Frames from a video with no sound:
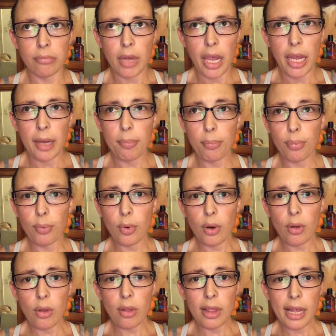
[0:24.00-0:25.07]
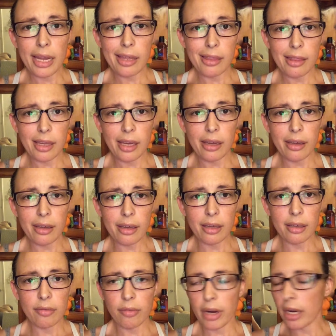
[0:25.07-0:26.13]
April, I think,
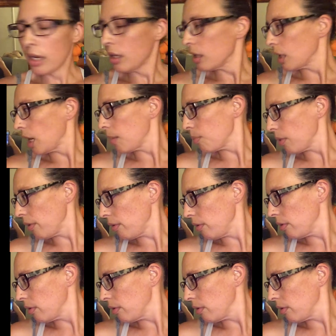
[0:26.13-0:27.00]
right? April?